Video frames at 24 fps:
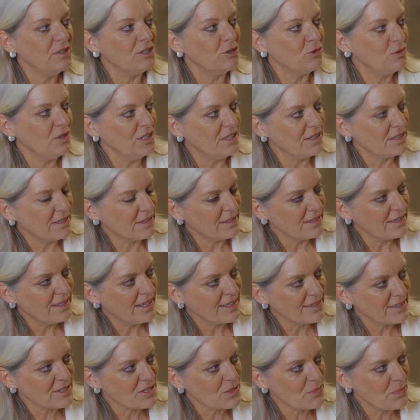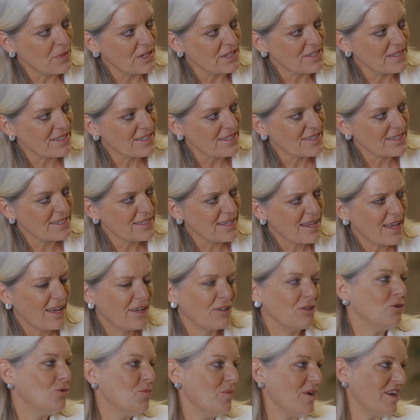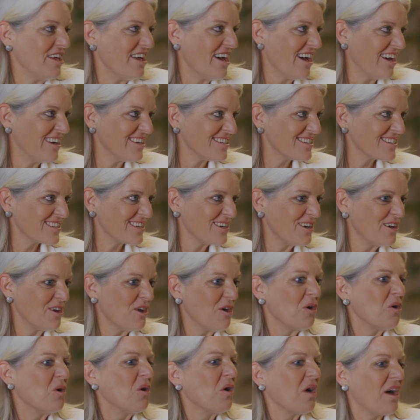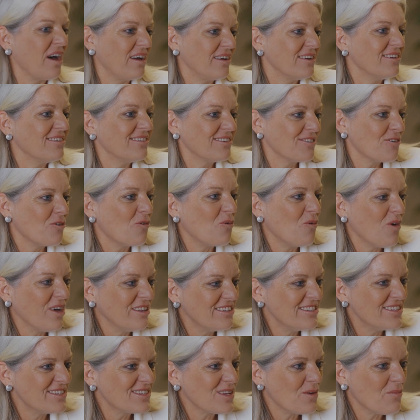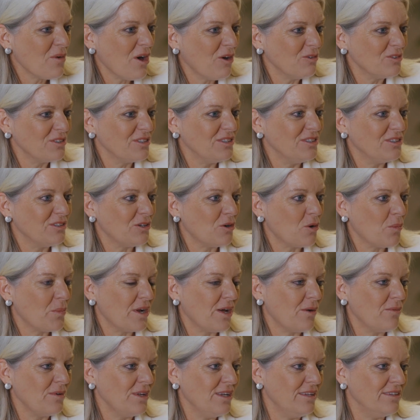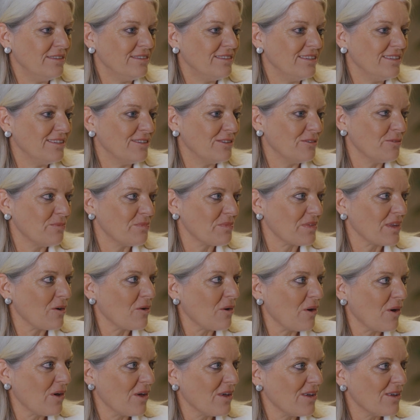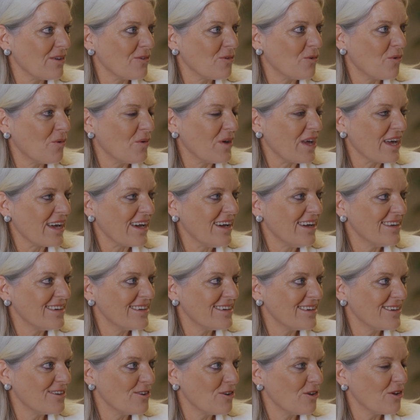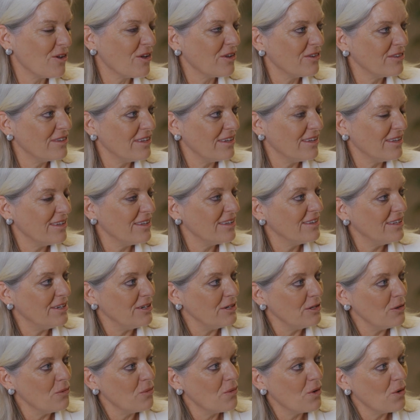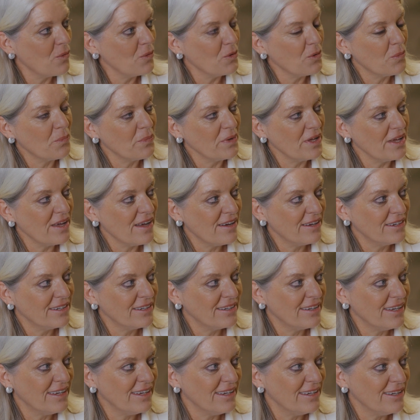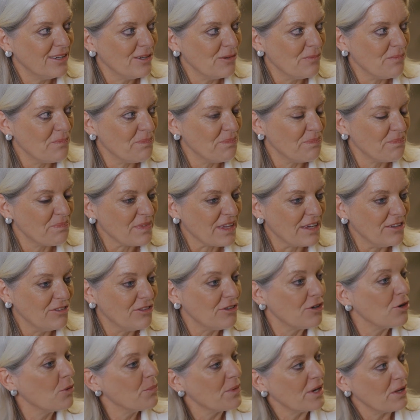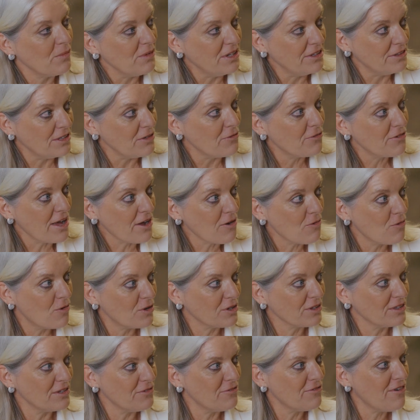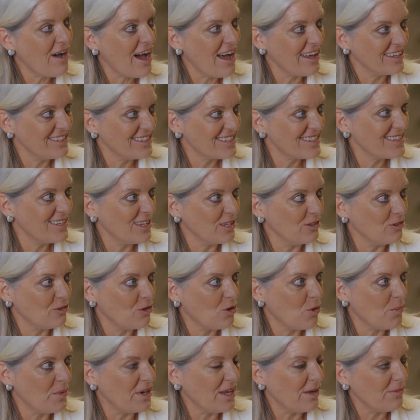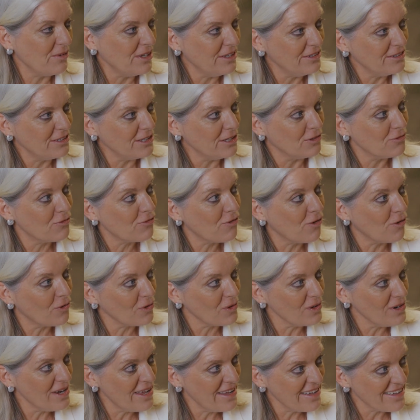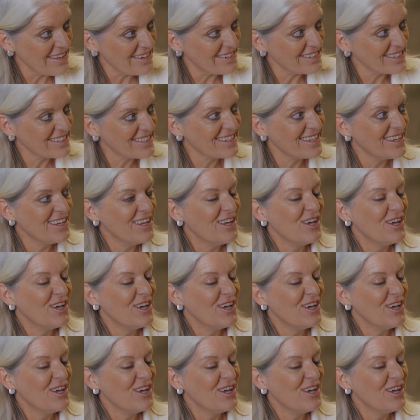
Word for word: between data spaces. And you may ask, and what is about interoperability? uh, we can, the, the new European um, interoperability framework defines the interoperability in four layers.